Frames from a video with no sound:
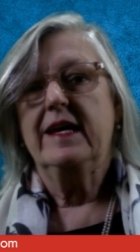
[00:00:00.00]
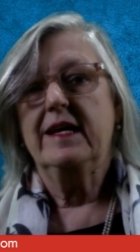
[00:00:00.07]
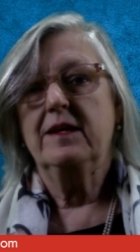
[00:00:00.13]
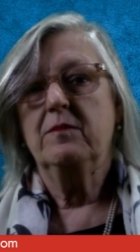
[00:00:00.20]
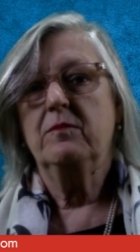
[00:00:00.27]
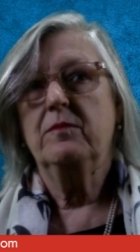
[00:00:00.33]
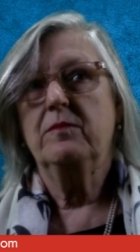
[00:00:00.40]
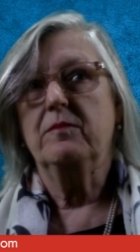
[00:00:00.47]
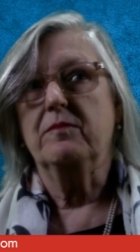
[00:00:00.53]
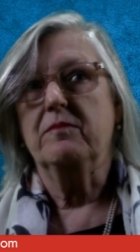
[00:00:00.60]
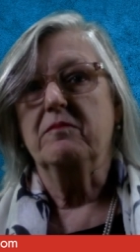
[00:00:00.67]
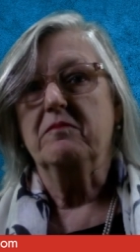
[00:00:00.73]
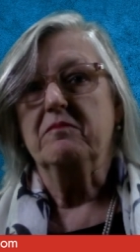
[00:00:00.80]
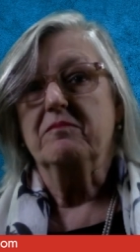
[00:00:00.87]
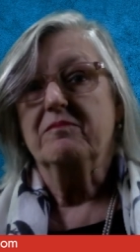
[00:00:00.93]
In
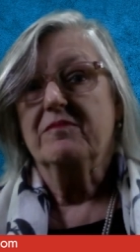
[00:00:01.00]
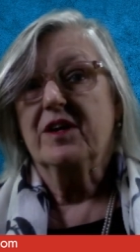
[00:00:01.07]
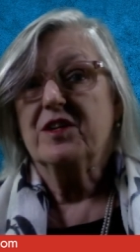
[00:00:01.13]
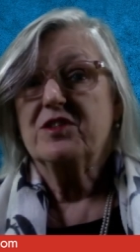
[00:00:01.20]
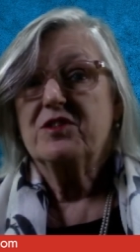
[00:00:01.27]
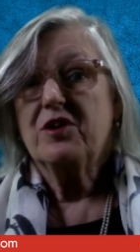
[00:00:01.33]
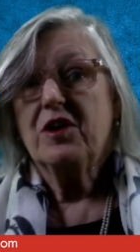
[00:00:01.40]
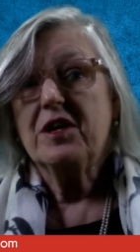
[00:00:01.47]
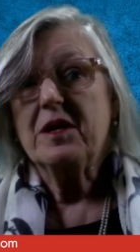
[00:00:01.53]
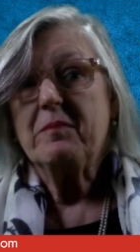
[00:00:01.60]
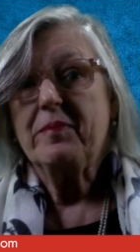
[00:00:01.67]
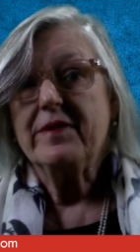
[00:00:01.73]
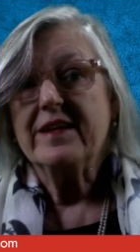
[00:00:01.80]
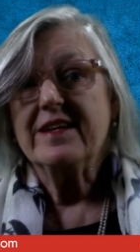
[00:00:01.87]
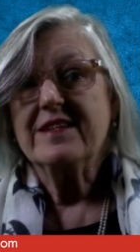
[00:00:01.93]
a starting
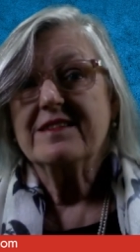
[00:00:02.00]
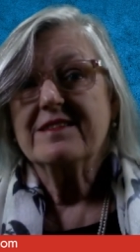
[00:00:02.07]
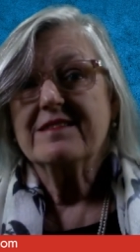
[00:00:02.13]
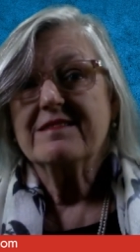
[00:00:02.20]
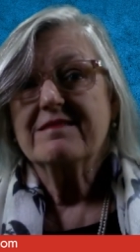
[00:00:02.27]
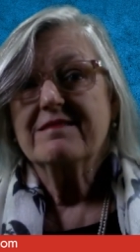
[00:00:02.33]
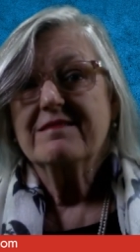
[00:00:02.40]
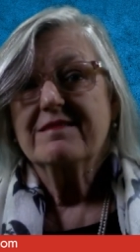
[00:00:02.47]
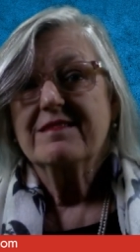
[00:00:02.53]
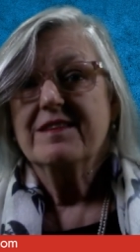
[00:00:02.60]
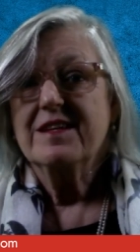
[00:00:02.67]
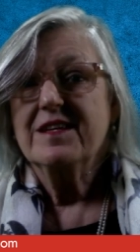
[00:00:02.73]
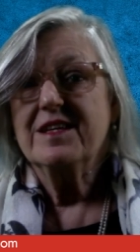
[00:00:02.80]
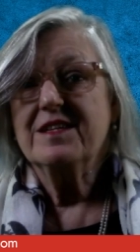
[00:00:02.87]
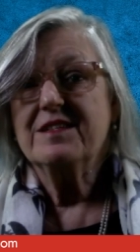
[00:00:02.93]
place
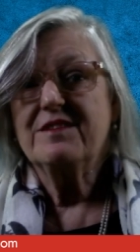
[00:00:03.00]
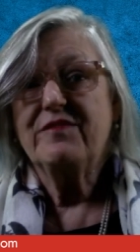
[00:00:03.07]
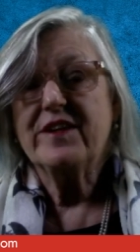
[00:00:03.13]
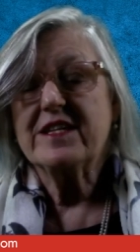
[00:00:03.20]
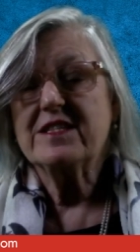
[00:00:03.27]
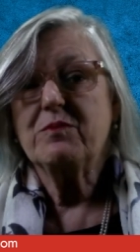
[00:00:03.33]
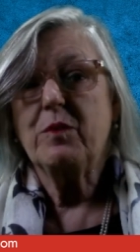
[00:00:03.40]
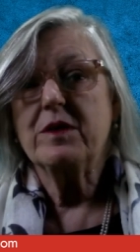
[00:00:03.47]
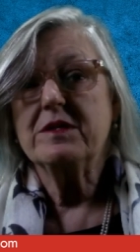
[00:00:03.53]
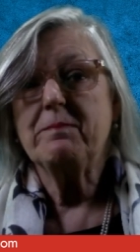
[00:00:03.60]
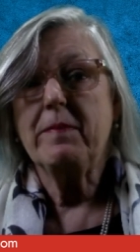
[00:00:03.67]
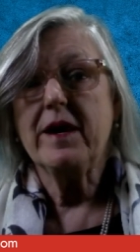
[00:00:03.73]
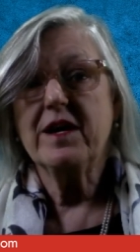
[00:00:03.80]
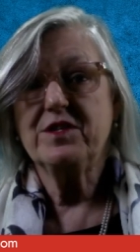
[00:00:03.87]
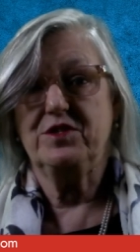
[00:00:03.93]
is fix what
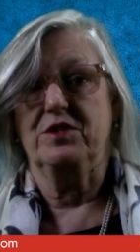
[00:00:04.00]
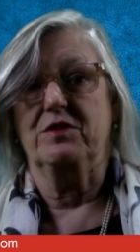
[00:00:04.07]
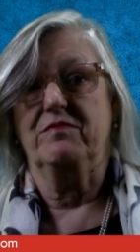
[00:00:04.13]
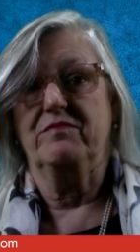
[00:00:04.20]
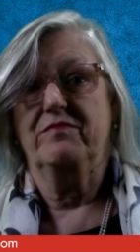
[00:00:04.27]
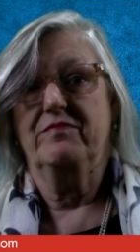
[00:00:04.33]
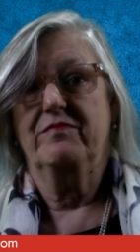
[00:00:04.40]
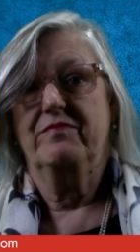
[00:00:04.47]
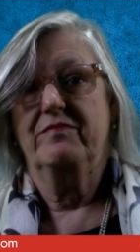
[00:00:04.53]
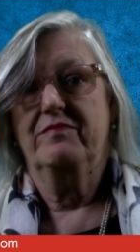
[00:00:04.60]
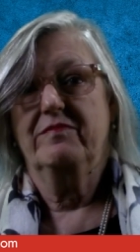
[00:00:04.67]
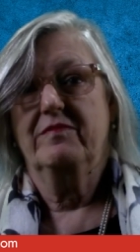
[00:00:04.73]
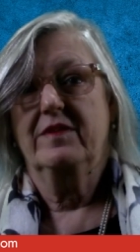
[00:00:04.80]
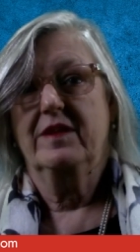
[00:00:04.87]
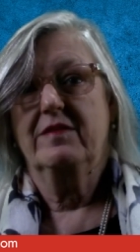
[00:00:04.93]
bugs you.
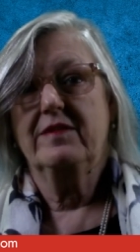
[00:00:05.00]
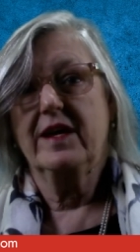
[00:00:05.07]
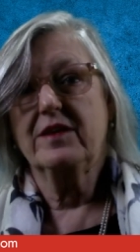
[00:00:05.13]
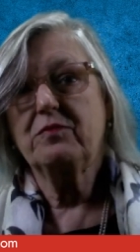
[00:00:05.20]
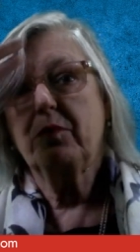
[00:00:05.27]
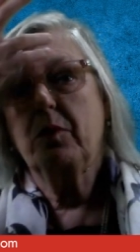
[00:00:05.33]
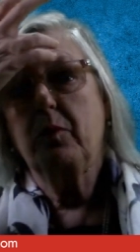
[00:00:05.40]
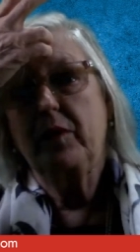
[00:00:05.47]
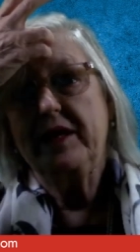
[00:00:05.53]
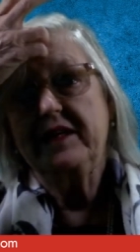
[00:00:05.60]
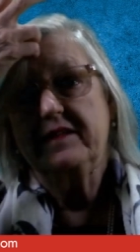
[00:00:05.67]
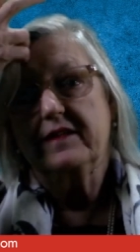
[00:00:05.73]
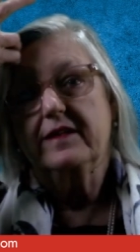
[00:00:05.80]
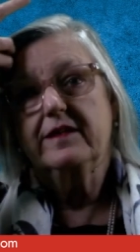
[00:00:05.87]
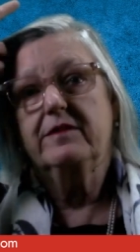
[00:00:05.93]
That's what we
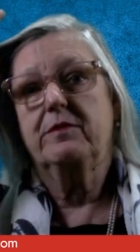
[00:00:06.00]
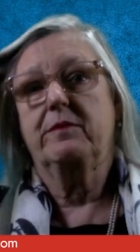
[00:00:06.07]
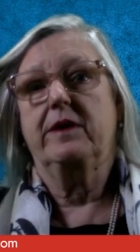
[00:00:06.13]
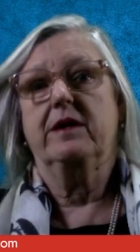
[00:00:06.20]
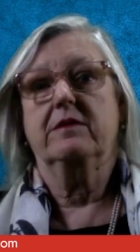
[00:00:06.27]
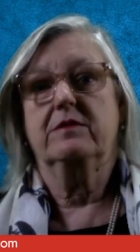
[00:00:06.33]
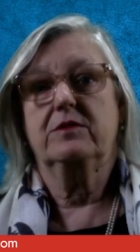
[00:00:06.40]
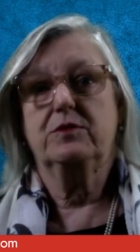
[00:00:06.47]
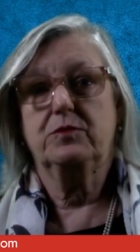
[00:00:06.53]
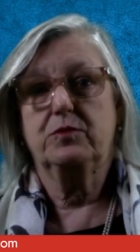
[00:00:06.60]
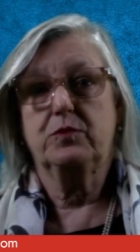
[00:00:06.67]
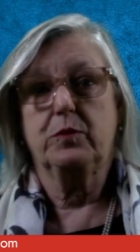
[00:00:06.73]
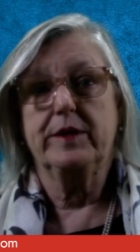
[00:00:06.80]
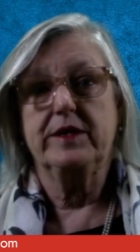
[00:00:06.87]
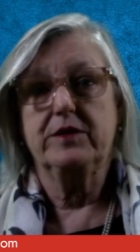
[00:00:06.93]
did throughout
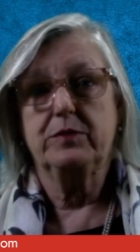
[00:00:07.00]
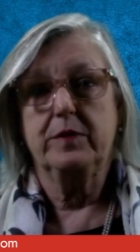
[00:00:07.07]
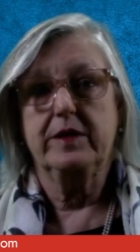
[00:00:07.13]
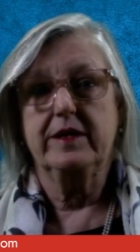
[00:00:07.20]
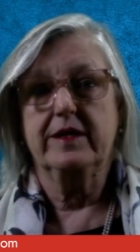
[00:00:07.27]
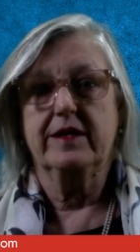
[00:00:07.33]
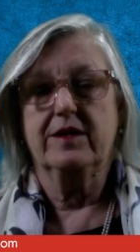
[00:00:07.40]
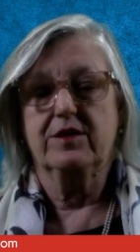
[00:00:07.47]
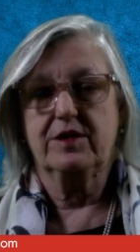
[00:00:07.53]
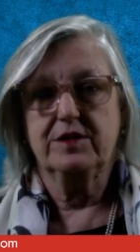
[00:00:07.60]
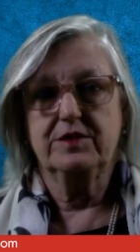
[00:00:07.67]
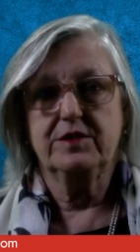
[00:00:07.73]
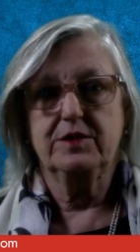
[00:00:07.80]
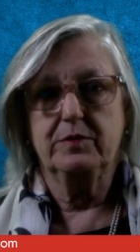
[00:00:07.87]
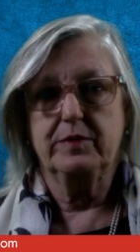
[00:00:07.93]
2020 and are
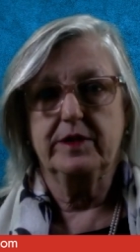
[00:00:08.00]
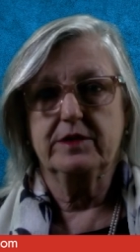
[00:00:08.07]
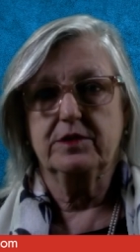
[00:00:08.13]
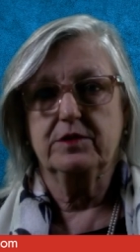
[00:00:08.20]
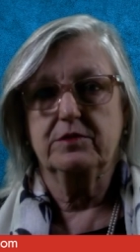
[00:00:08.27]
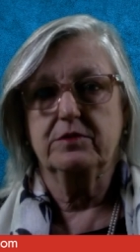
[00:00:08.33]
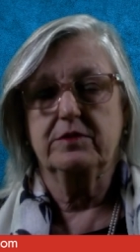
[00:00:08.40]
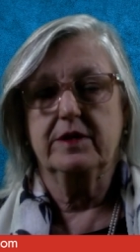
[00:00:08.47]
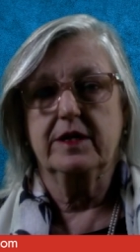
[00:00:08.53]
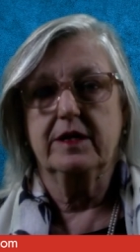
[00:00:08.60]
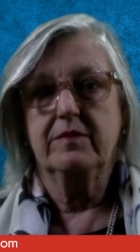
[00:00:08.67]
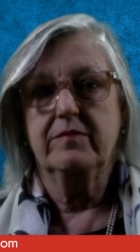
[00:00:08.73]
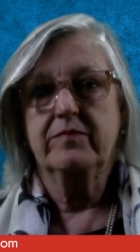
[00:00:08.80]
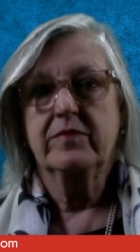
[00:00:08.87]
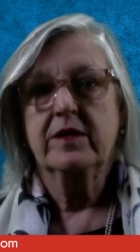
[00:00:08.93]
continuing to do
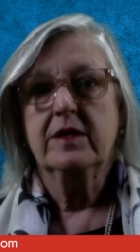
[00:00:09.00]
now.